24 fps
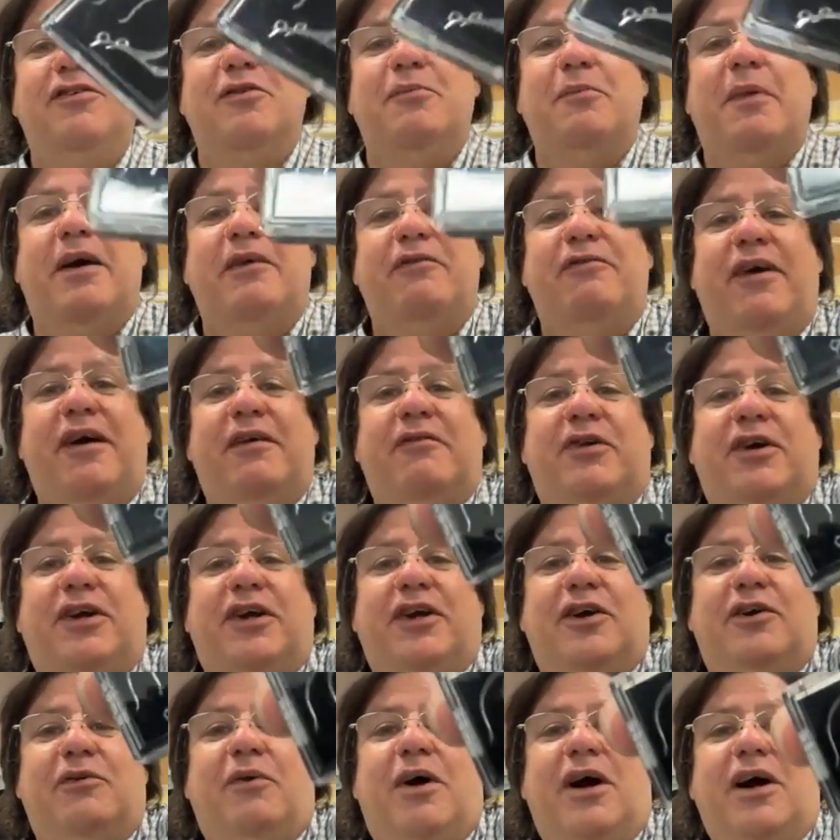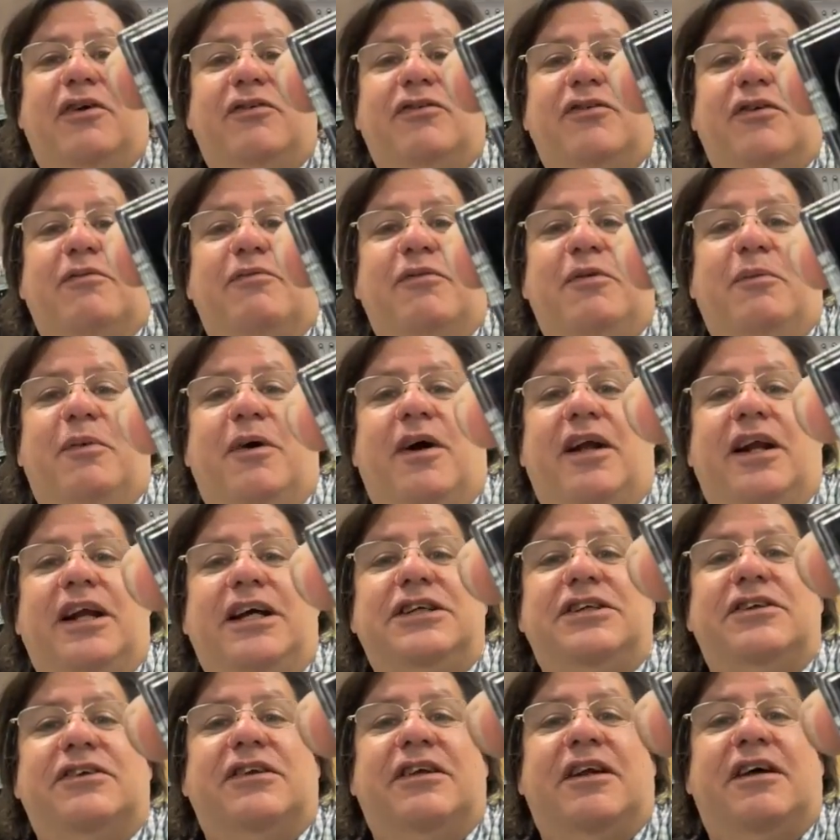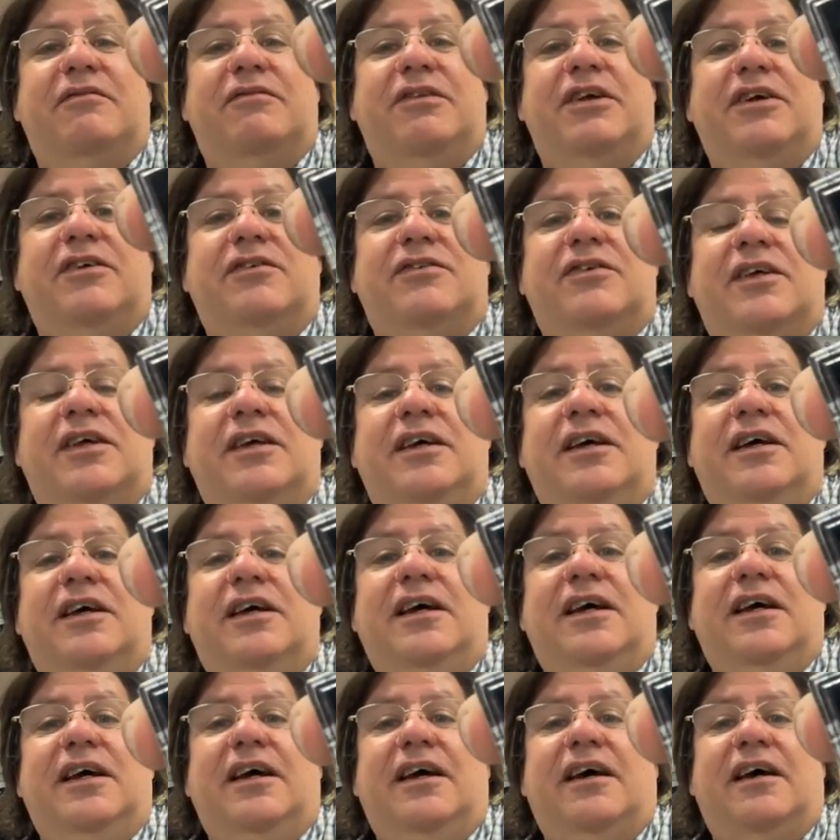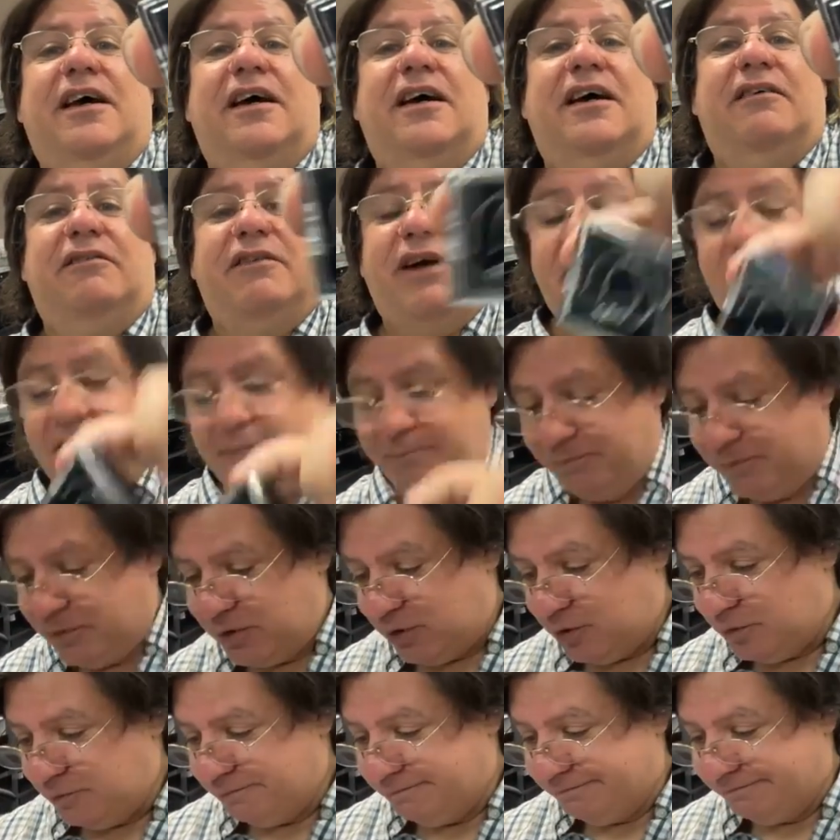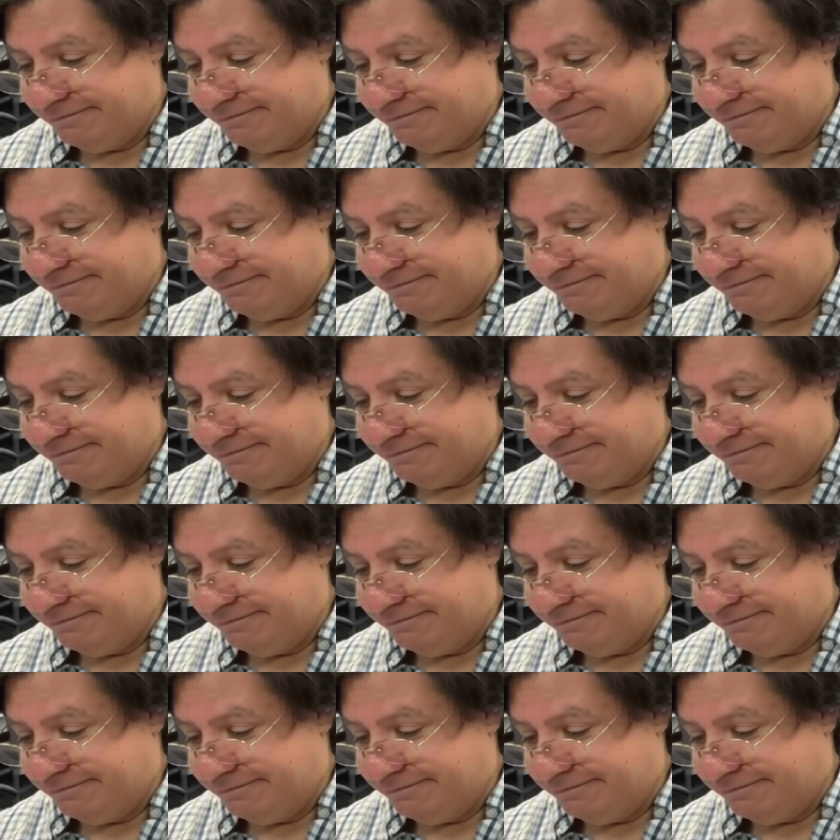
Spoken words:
are my favorite ear wires of them all. I just love these, right? So